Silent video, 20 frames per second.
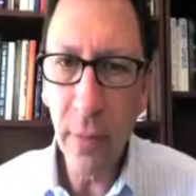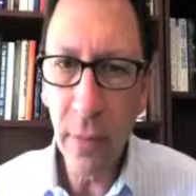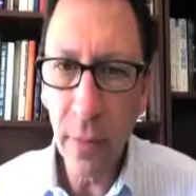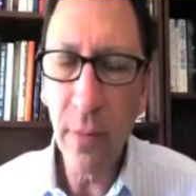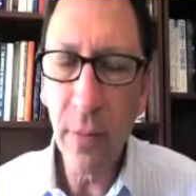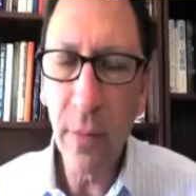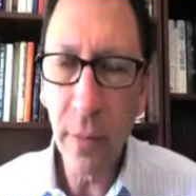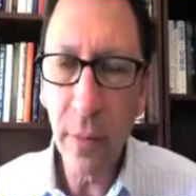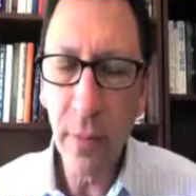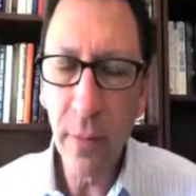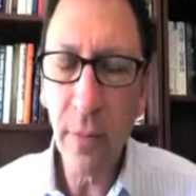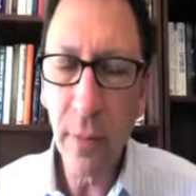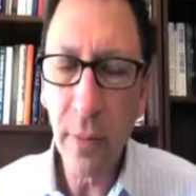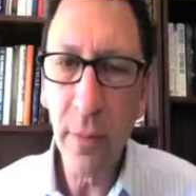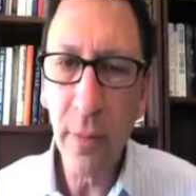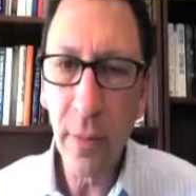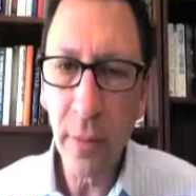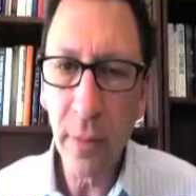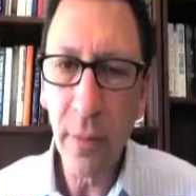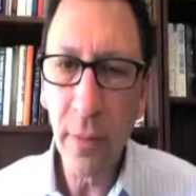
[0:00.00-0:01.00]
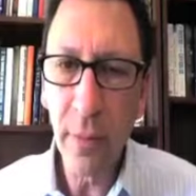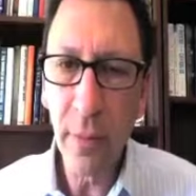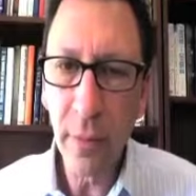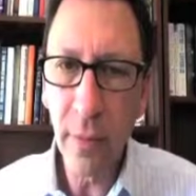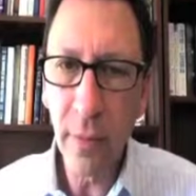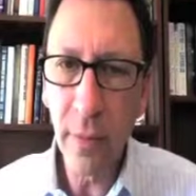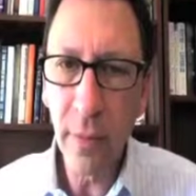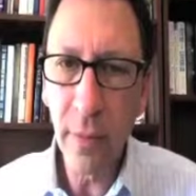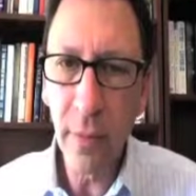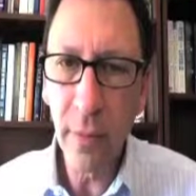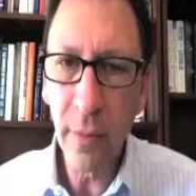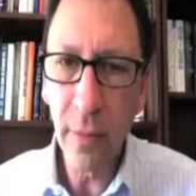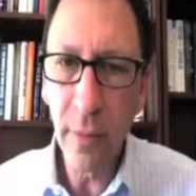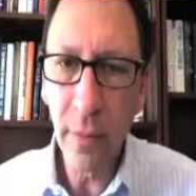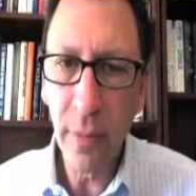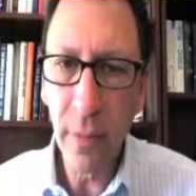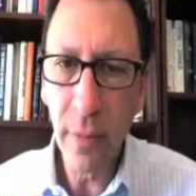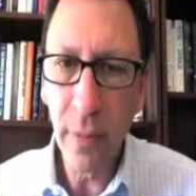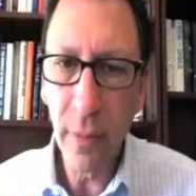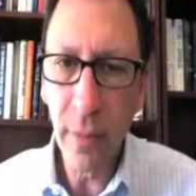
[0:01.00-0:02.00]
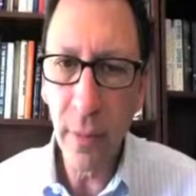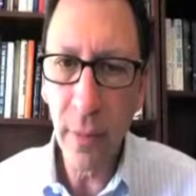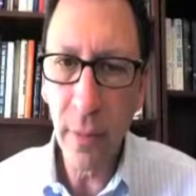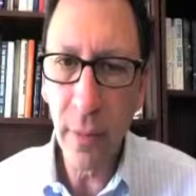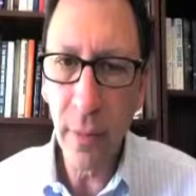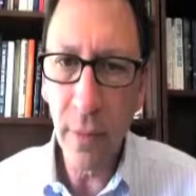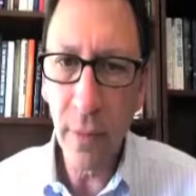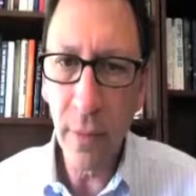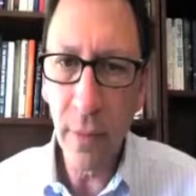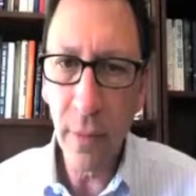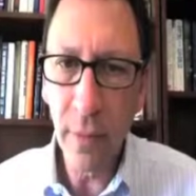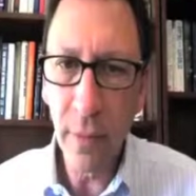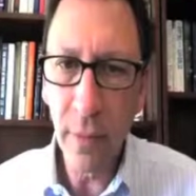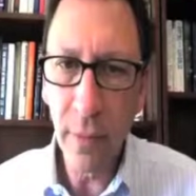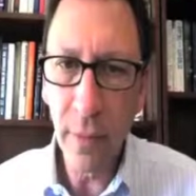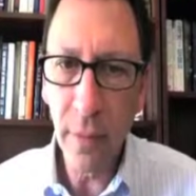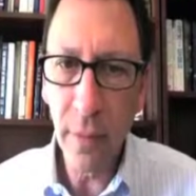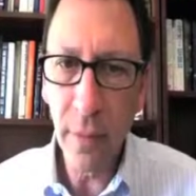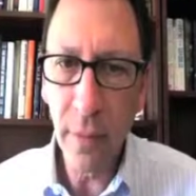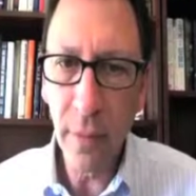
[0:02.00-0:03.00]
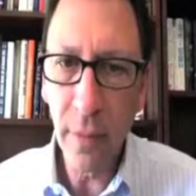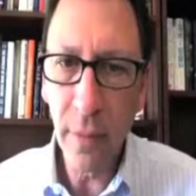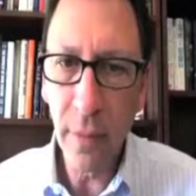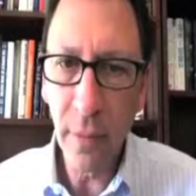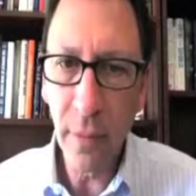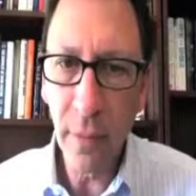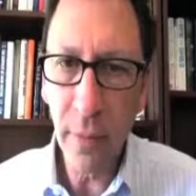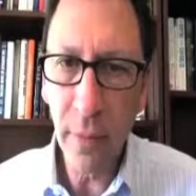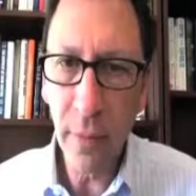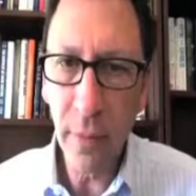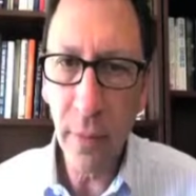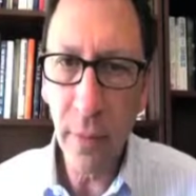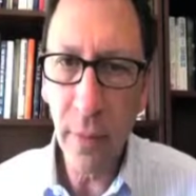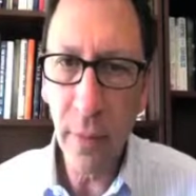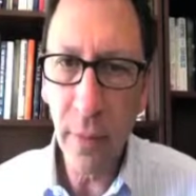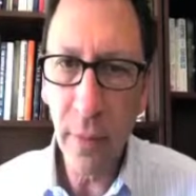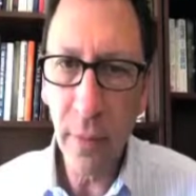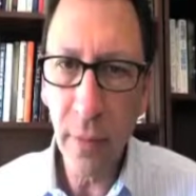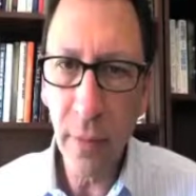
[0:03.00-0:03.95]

This person isn't speaking.